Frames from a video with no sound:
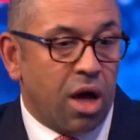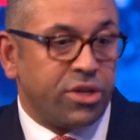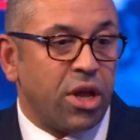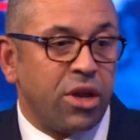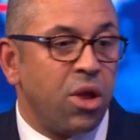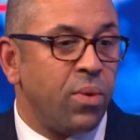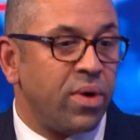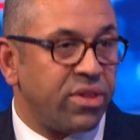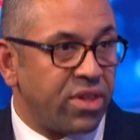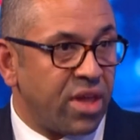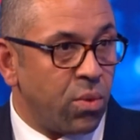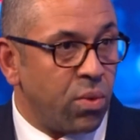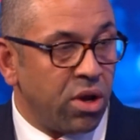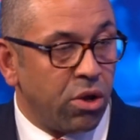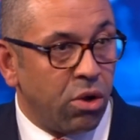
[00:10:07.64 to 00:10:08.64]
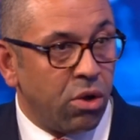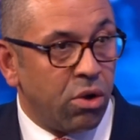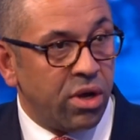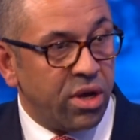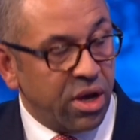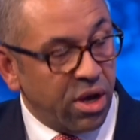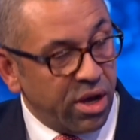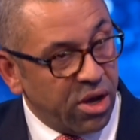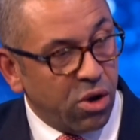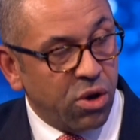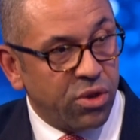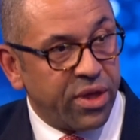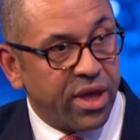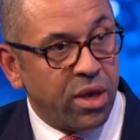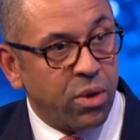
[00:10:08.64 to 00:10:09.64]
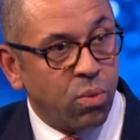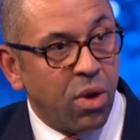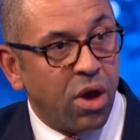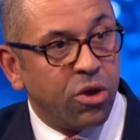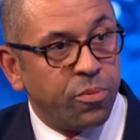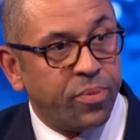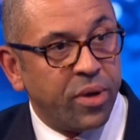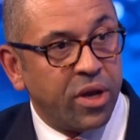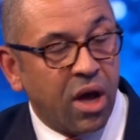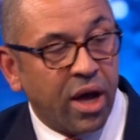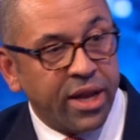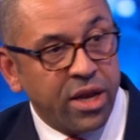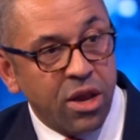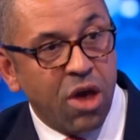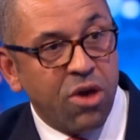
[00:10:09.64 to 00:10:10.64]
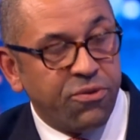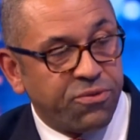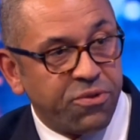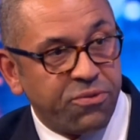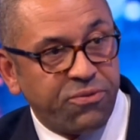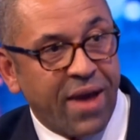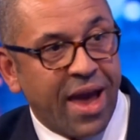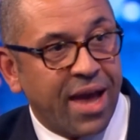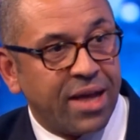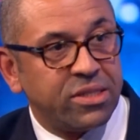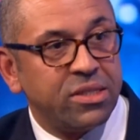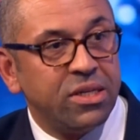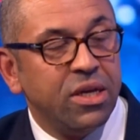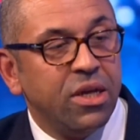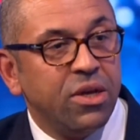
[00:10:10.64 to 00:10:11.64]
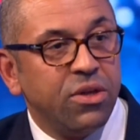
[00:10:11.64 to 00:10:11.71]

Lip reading: I don't know whether they will or they won't, but I know for a fact